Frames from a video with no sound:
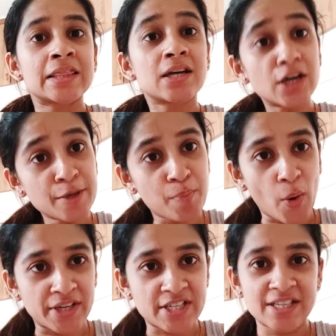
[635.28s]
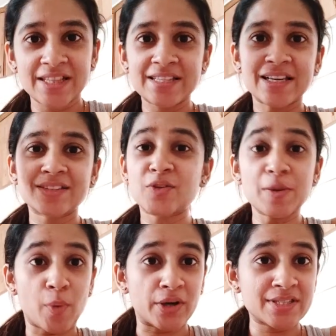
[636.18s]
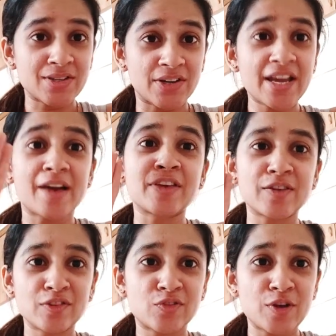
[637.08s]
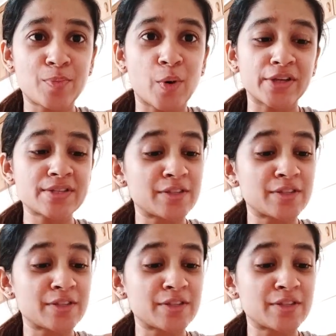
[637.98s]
Third point, these are the 3 points, sorry, I gave you 3 points.